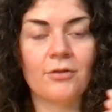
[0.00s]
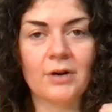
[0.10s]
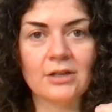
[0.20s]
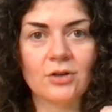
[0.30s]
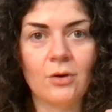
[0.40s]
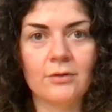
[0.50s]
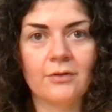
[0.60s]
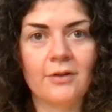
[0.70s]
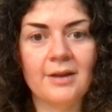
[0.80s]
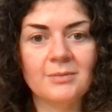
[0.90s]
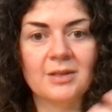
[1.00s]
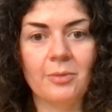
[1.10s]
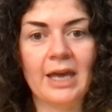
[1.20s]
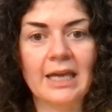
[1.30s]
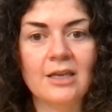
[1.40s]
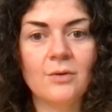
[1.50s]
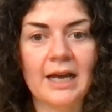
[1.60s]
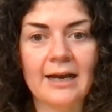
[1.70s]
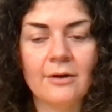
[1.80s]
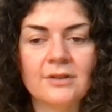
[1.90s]
threshold for them to pay you
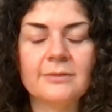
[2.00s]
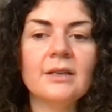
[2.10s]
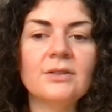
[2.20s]
out.